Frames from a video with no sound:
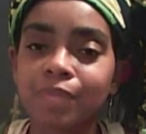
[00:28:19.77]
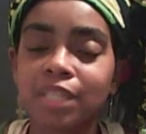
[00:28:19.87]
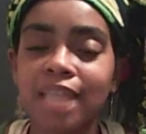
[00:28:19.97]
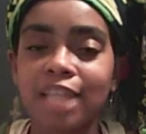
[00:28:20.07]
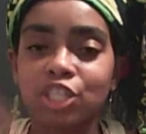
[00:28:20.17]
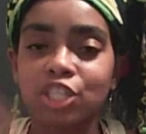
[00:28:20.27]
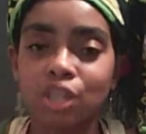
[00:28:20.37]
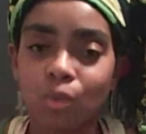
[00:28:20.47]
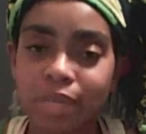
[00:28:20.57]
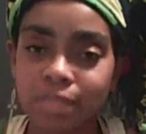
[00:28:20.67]

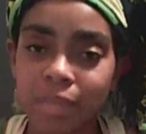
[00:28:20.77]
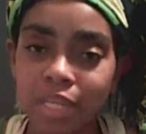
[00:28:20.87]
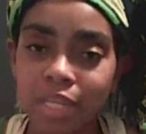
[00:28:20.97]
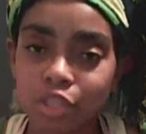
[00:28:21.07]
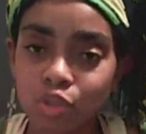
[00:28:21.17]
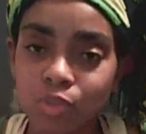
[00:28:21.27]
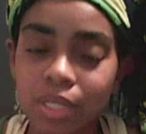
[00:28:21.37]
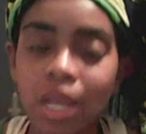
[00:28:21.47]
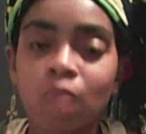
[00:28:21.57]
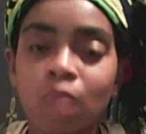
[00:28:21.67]
attaching a waistband to
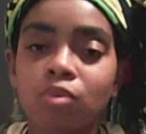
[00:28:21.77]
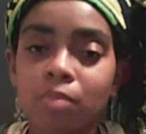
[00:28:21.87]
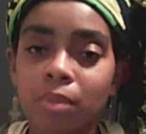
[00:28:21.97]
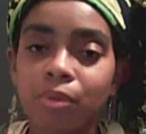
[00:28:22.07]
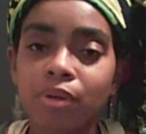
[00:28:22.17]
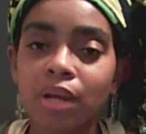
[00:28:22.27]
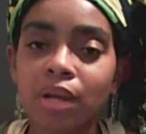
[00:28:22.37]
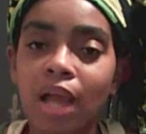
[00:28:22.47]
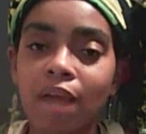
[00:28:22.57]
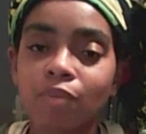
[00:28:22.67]
it. Remember,
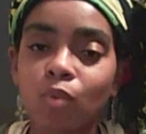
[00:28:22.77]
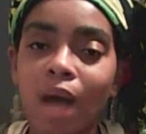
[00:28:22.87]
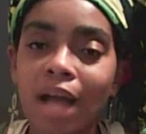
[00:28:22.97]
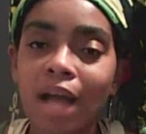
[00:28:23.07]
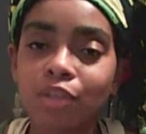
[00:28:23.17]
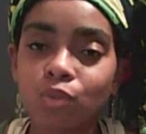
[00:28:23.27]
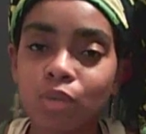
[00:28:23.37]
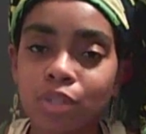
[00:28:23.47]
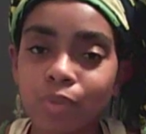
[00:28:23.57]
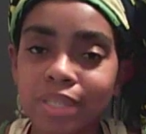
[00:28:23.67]
however wide you
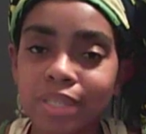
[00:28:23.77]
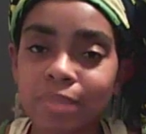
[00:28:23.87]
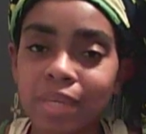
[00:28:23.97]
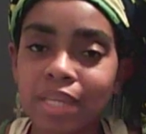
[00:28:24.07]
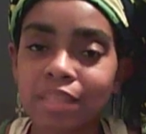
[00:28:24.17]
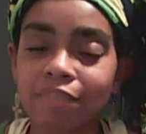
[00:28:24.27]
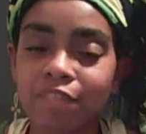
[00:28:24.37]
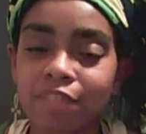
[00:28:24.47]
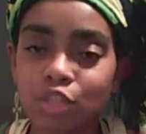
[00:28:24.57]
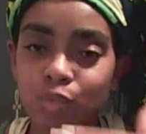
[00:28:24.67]
want your waistband, the
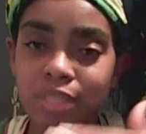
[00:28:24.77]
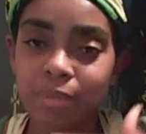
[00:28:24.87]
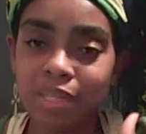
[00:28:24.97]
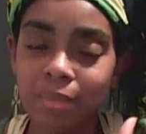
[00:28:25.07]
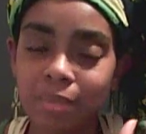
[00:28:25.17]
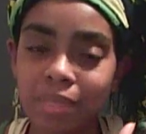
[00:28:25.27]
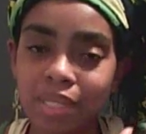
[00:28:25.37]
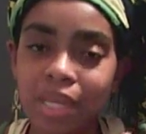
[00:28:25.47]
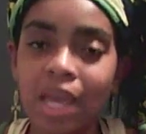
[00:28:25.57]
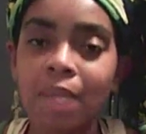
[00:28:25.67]
finished waistband to
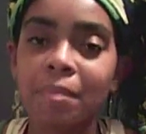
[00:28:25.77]
be,